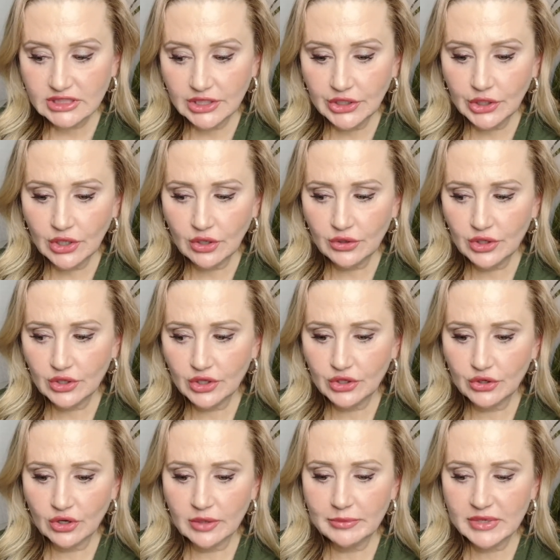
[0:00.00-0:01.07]

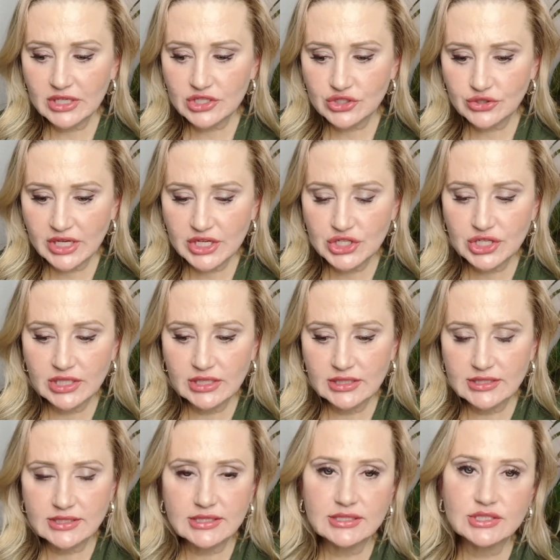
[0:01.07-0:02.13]
your
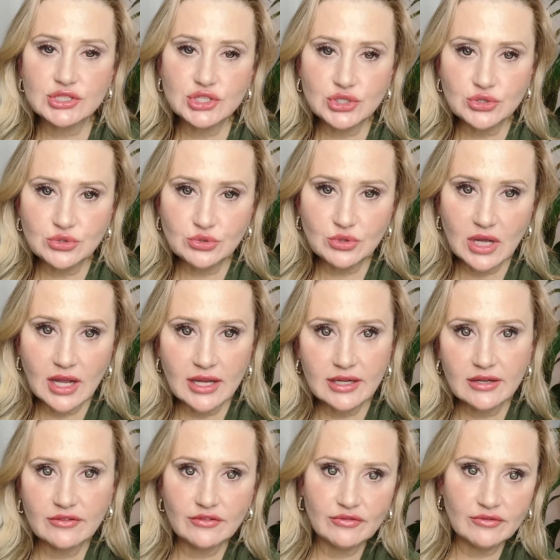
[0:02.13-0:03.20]
administrations do
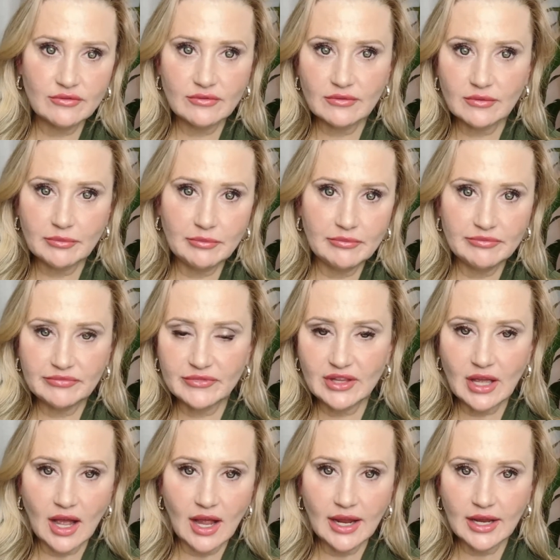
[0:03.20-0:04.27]
kind of
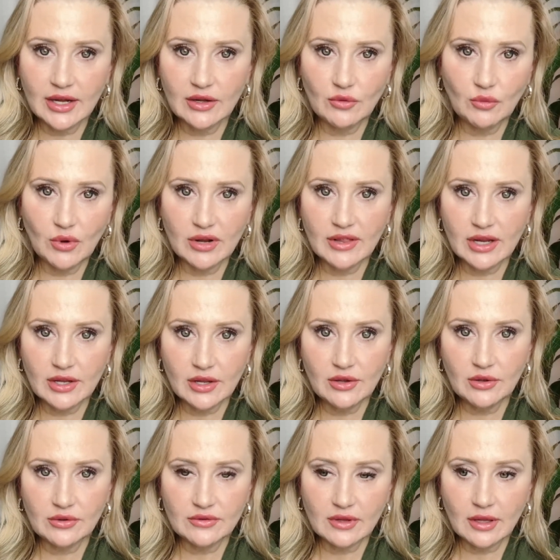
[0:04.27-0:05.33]
guide where that
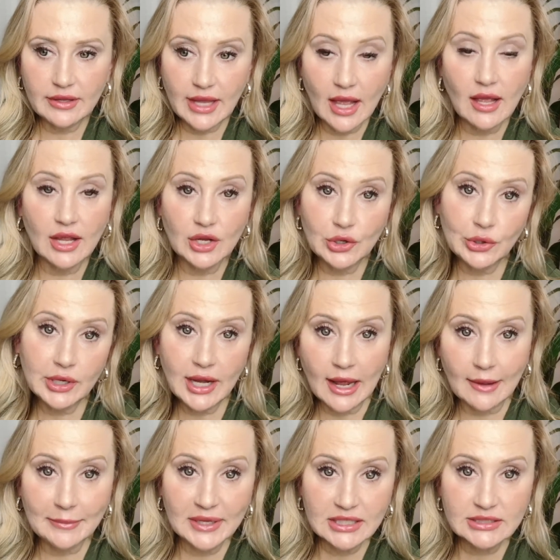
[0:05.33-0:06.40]
goes. Yeah, it could
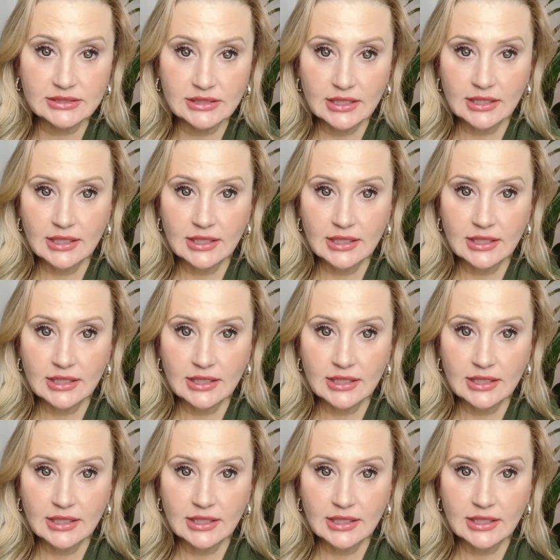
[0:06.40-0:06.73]
happen.